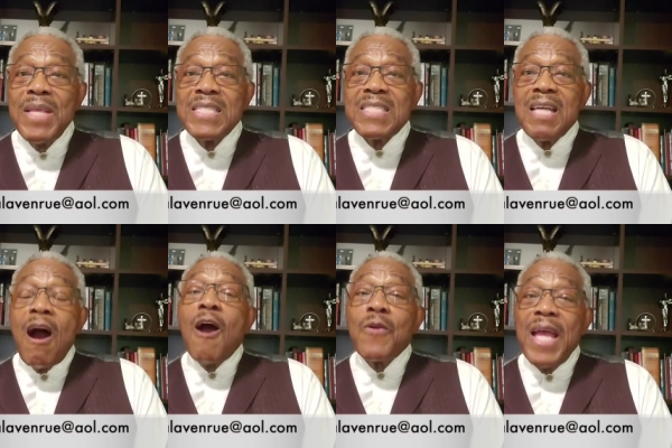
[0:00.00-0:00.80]
That's
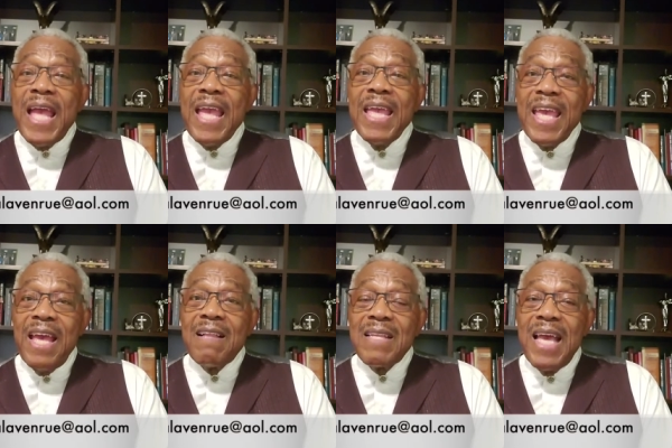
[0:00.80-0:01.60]
R A
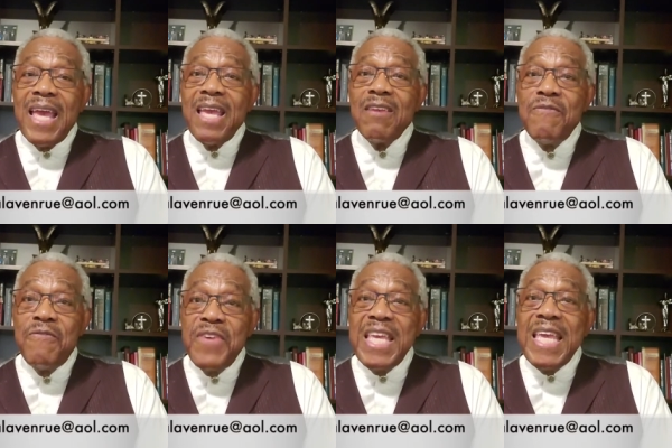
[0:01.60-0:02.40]
L A
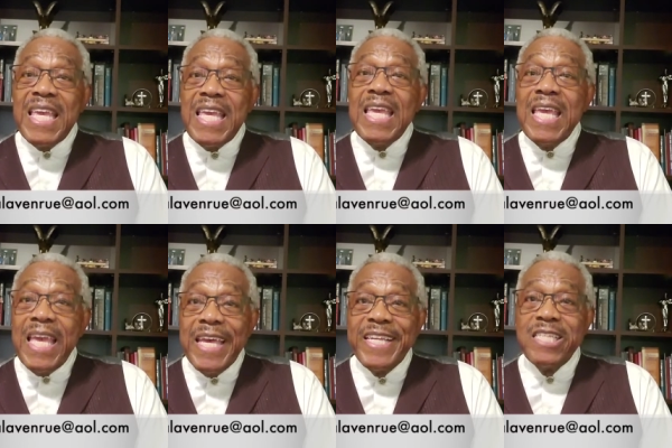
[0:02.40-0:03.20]
V E
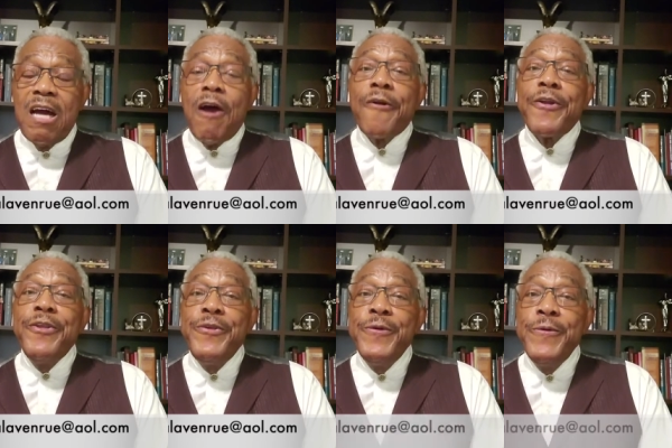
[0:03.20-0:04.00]
N R
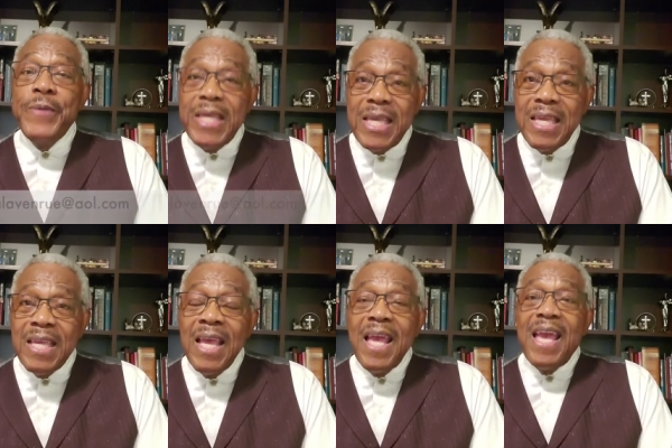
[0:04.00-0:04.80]
U E
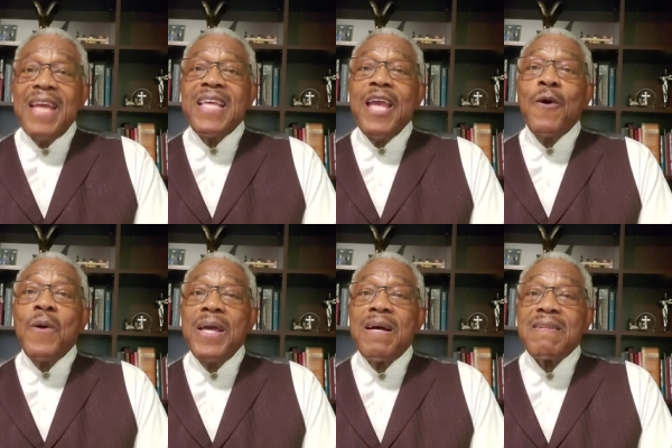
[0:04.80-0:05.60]
at
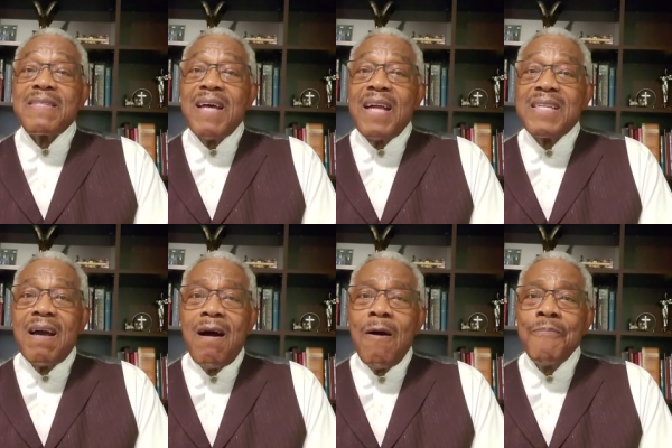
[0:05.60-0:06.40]

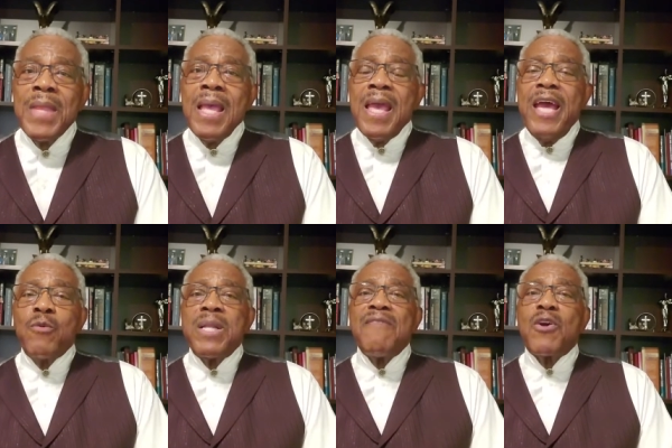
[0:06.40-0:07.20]
AOL.com. And
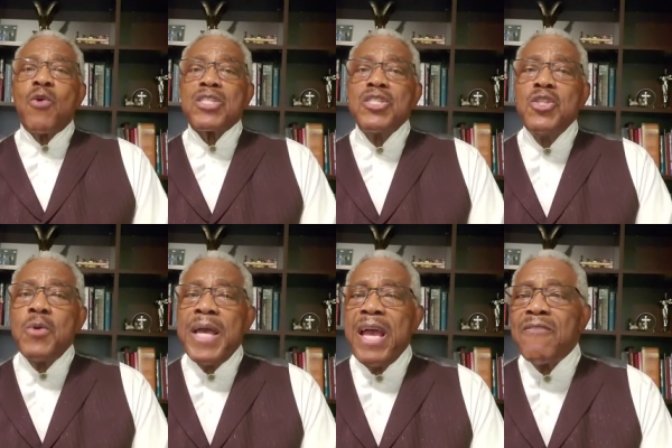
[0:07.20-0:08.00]
whatever question you
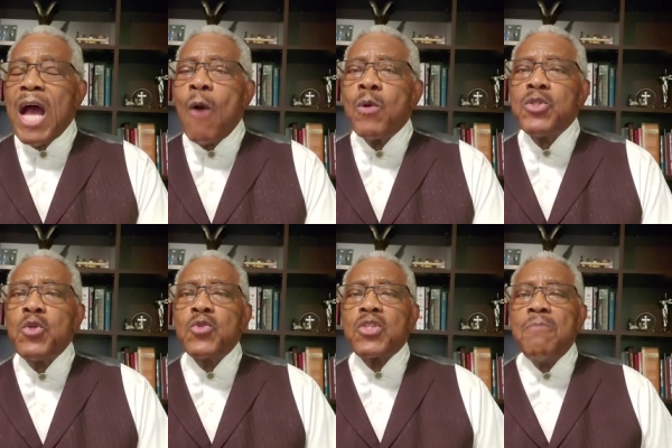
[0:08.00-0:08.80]
have, I will
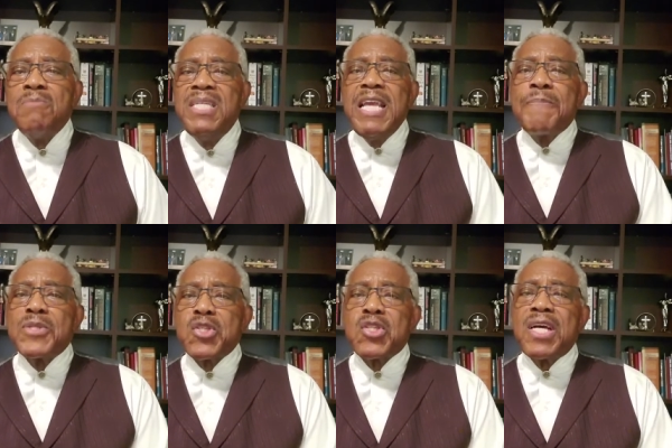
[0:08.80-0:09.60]
do some deeper
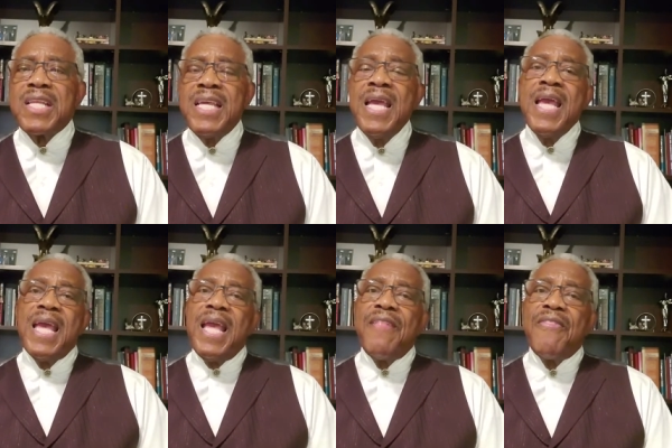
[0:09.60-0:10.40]
study
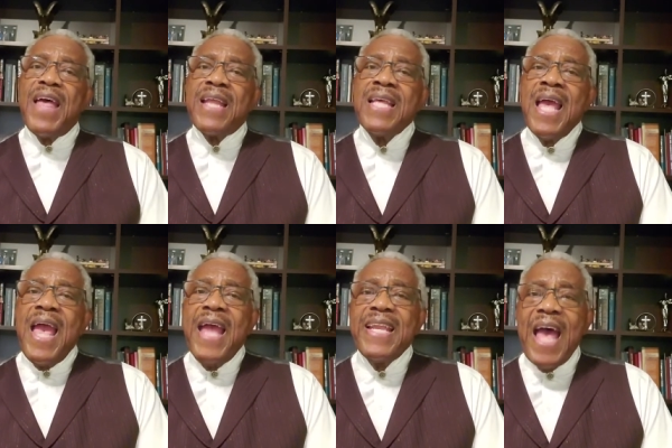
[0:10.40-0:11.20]
in that
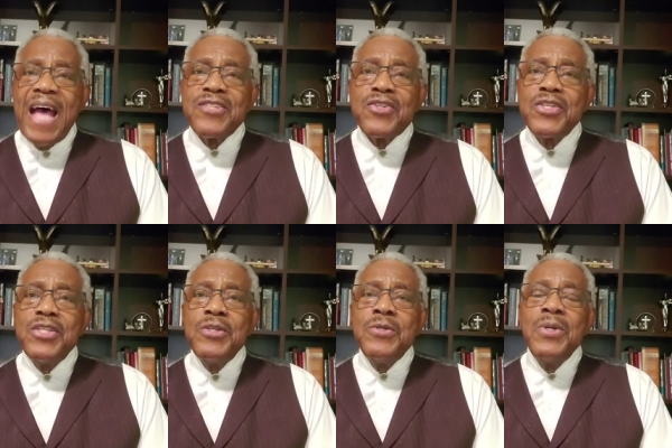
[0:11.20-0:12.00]
and answer
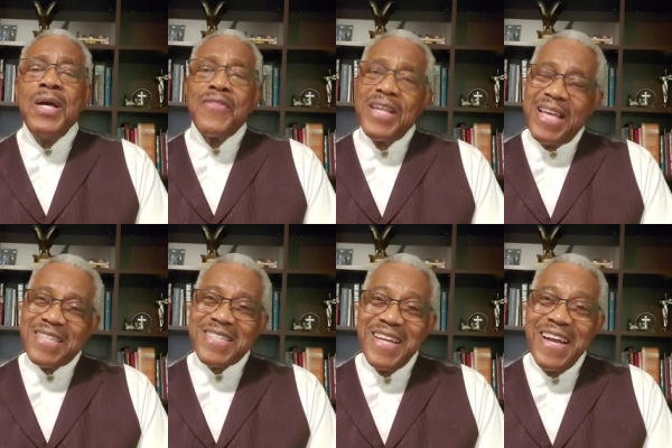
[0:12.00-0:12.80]
you the
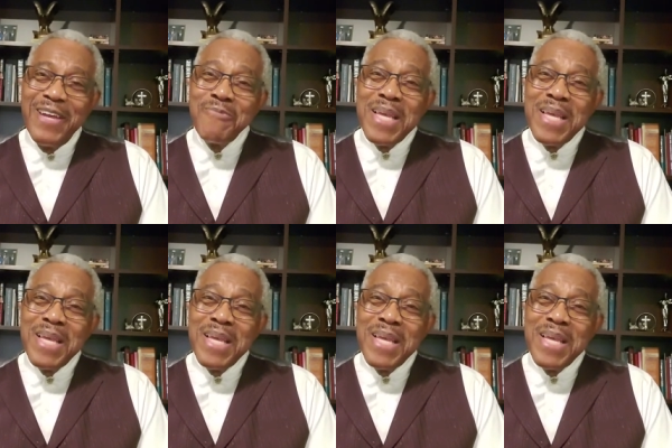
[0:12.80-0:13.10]
next time.